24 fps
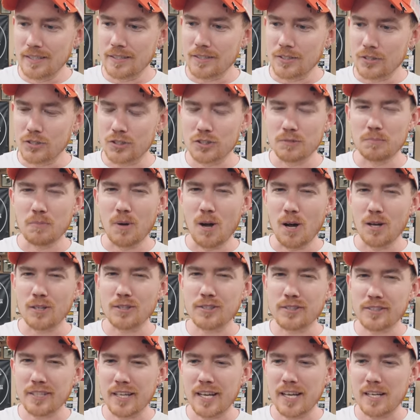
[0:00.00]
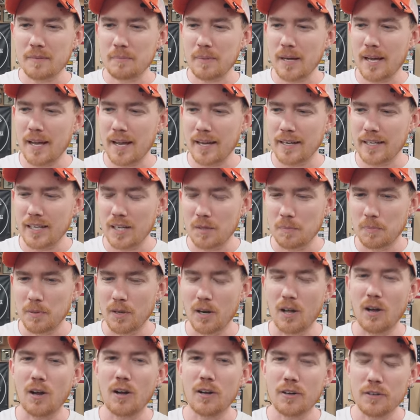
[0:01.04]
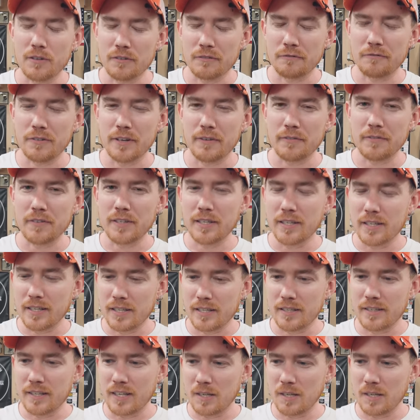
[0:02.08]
the small sandbag and I'll put 150 in it.